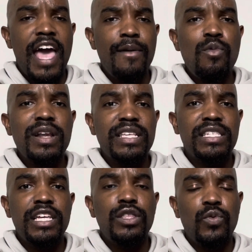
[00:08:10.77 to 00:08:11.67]
and we want to
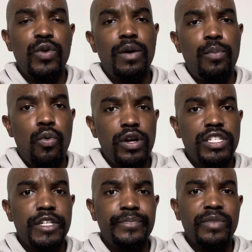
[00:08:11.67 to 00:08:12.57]
see the real
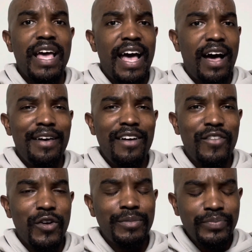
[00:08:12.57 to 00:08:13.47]
Porsha.
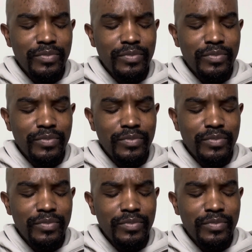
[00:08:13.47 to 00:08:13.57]
However,